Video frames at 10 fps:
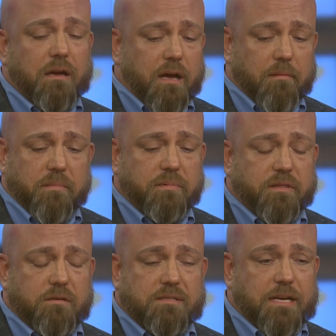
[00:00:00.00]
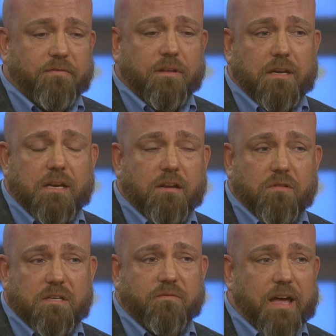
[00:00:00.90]
There's definitely an
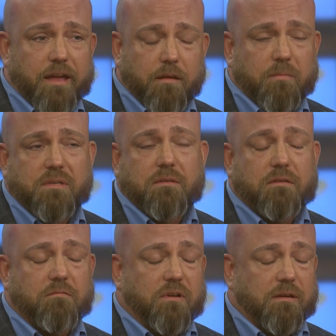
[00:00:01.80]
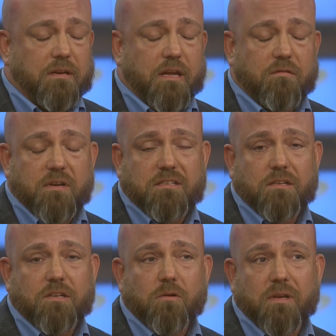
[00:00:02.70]
increased volume, increase
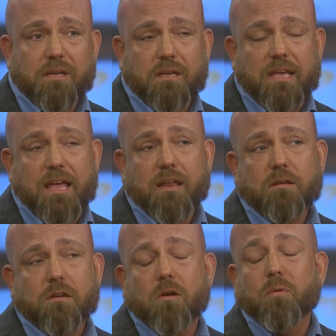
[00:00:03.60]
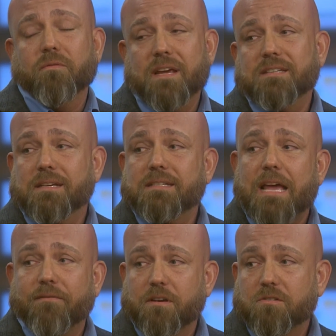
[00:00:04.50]
in acuity, and we're facing a
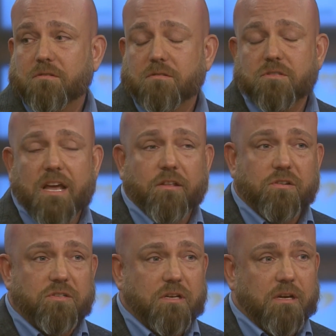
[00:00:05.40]
staffing challenge.